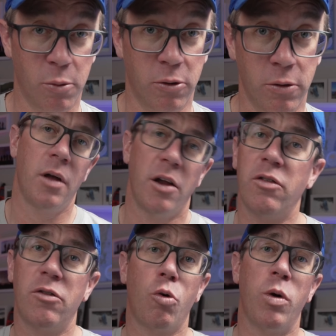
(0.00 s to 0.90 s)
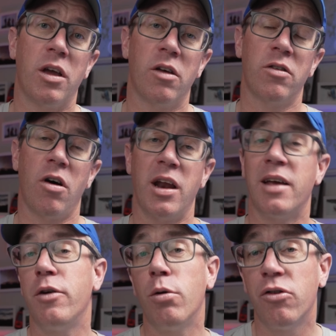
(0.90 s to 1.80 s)
more. And just a quick aside,
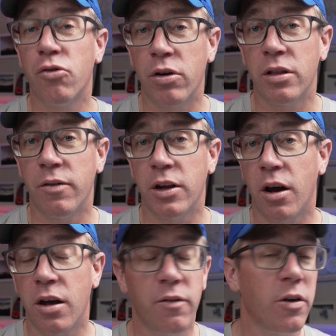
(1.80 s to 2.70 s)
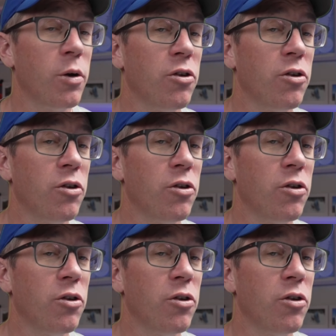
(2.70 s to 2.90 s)
if you're enjoying the video, if you